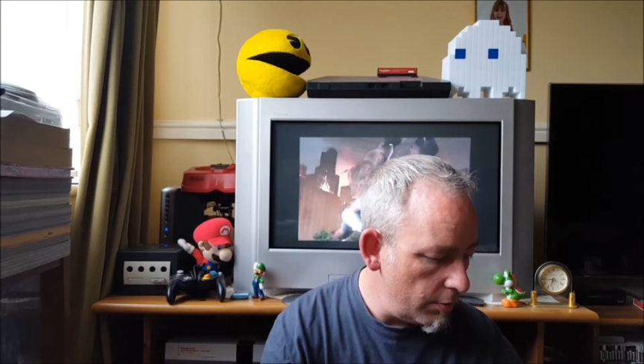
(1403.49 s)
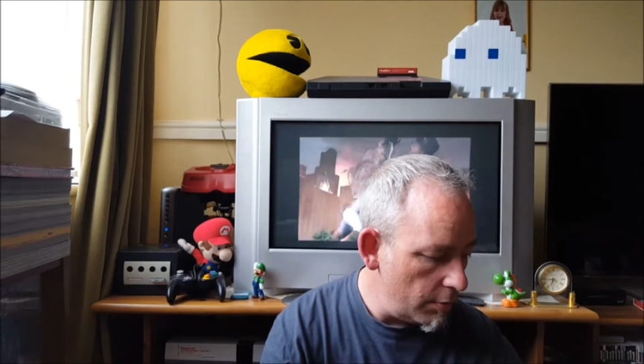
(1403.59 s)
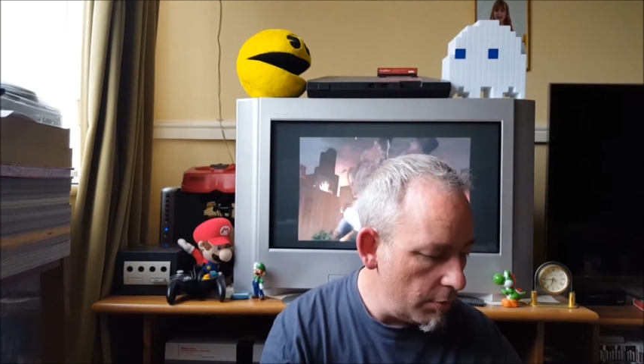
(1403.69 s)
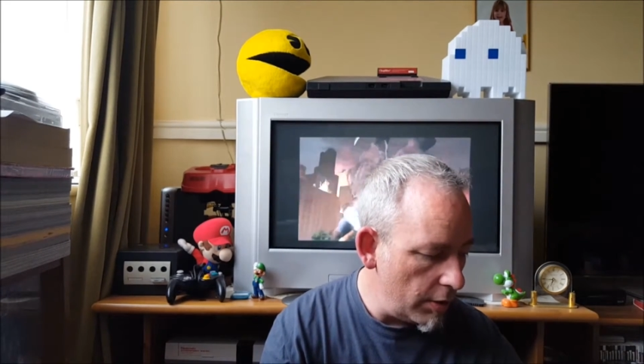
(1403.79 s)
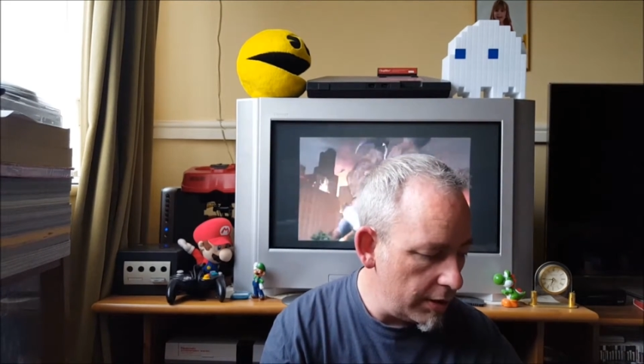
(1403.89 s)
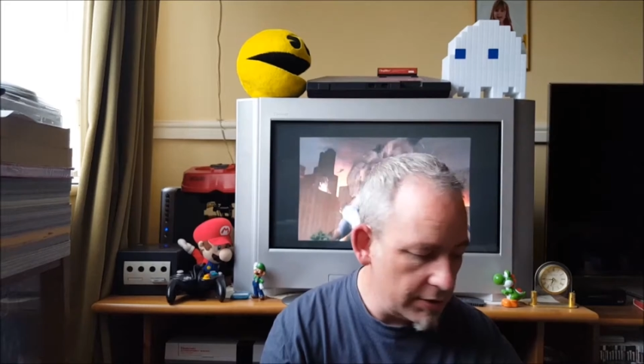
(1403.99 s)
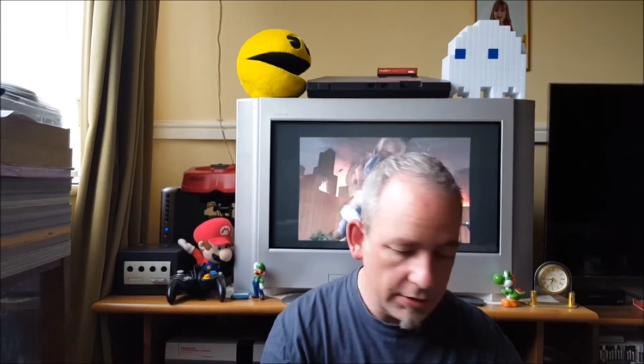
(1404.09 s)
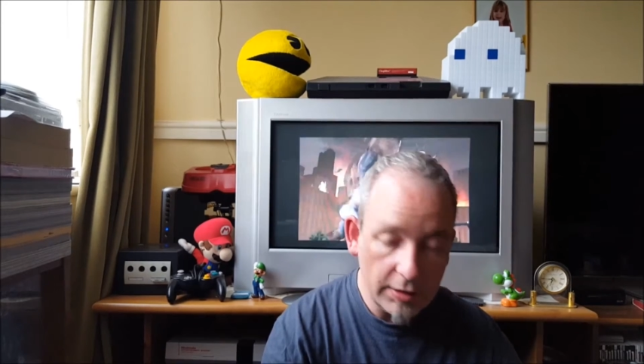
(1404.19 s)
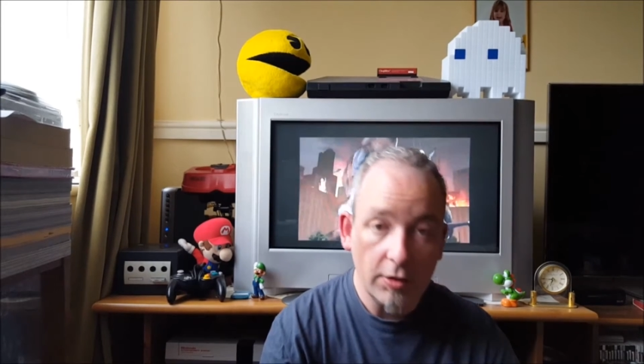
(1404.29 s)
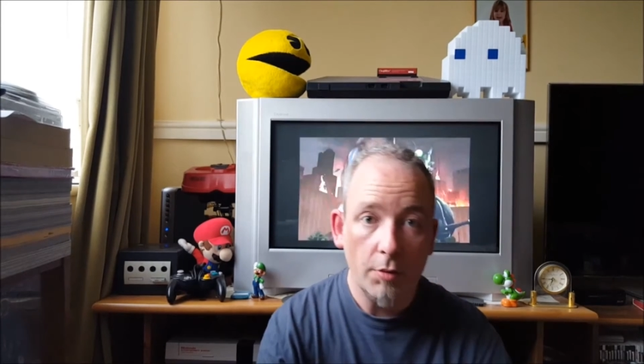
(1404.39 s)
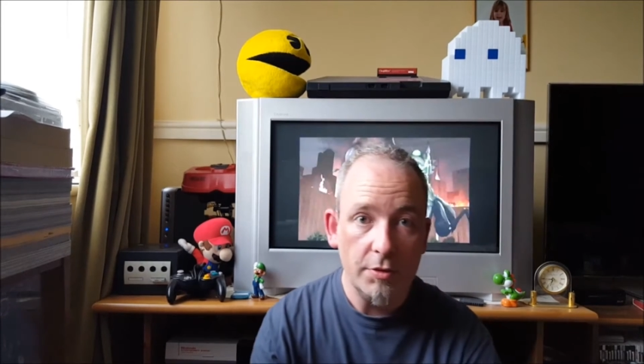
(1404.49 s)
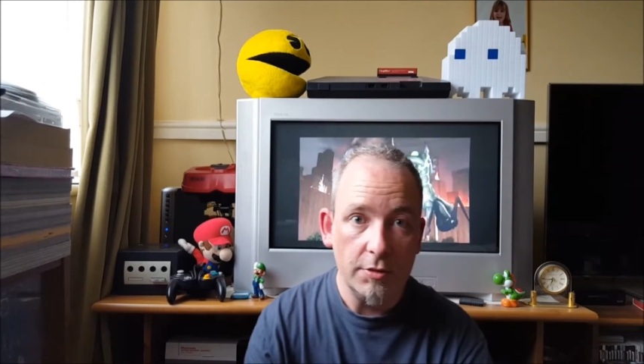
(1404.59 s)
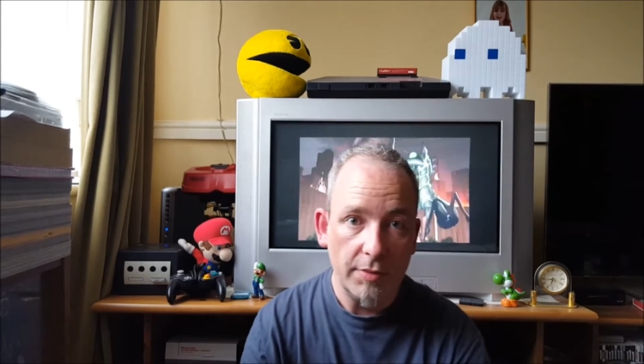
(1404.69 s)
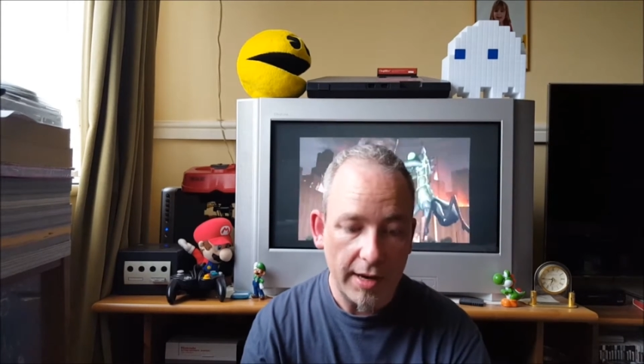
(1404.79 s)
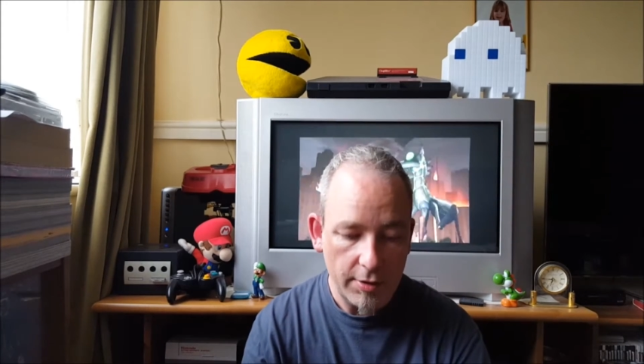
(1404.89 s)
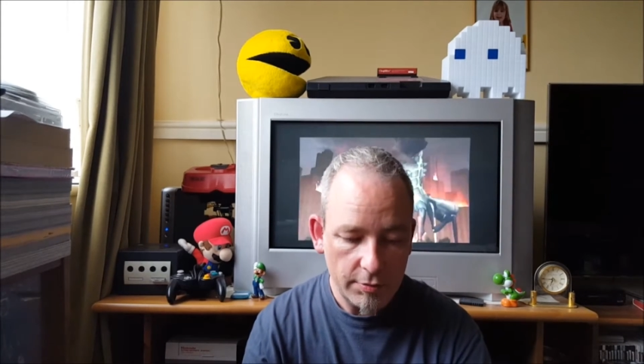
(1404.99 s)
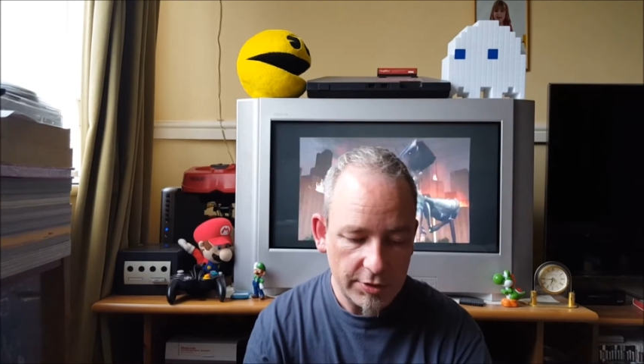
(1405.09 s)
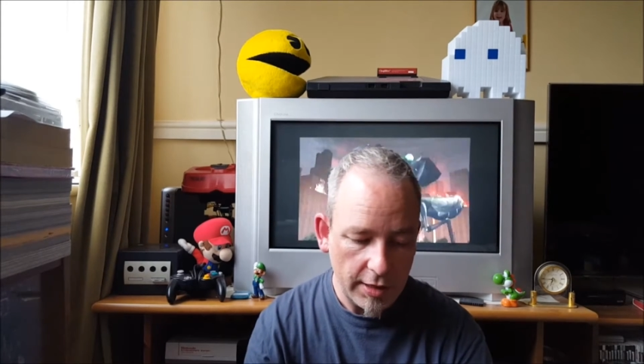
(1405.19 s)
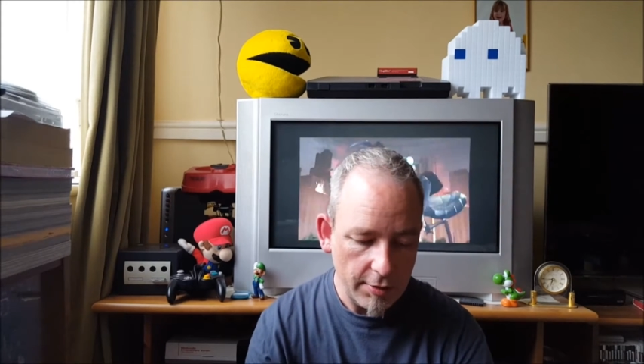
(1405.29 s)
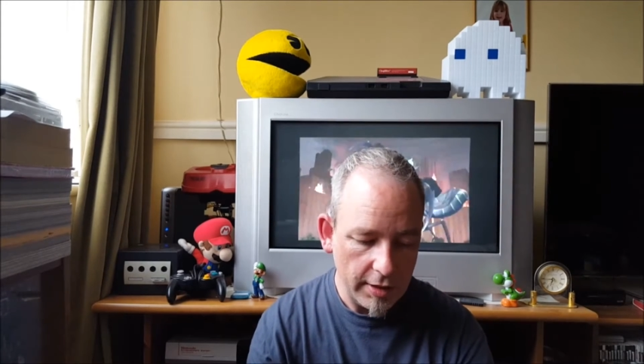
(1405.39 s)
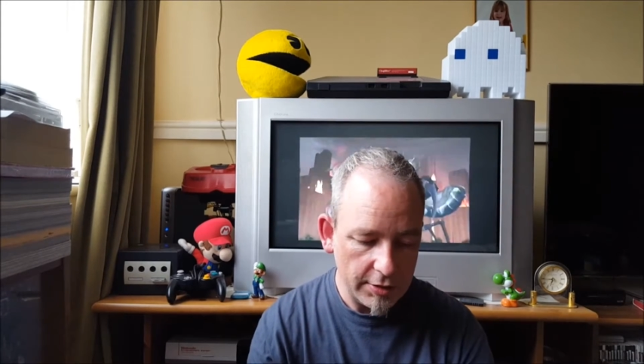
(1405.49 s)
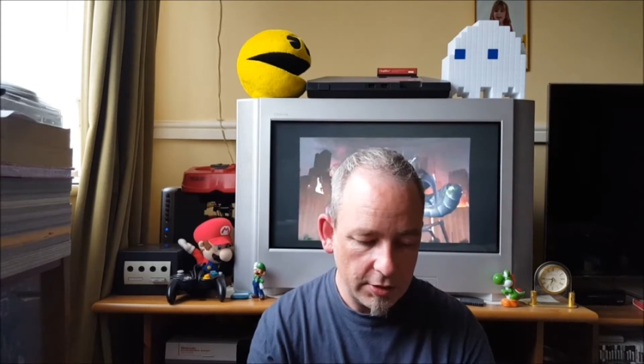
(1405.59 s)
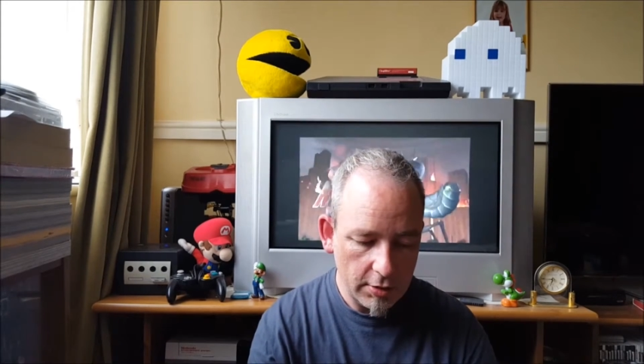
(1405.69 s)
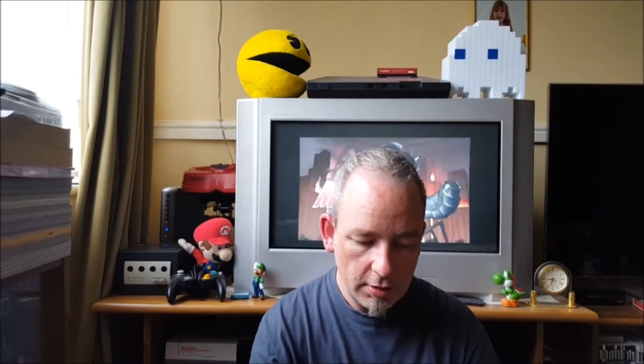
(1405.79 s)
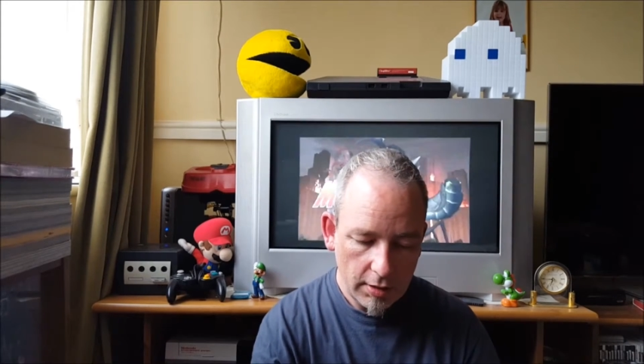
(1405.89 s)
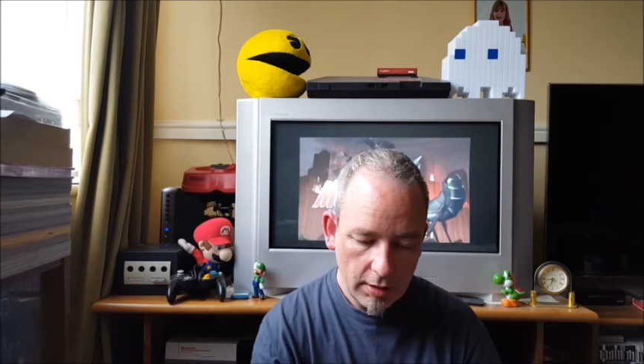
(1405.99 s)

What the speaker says: that my existing copies are platinum, so that's good.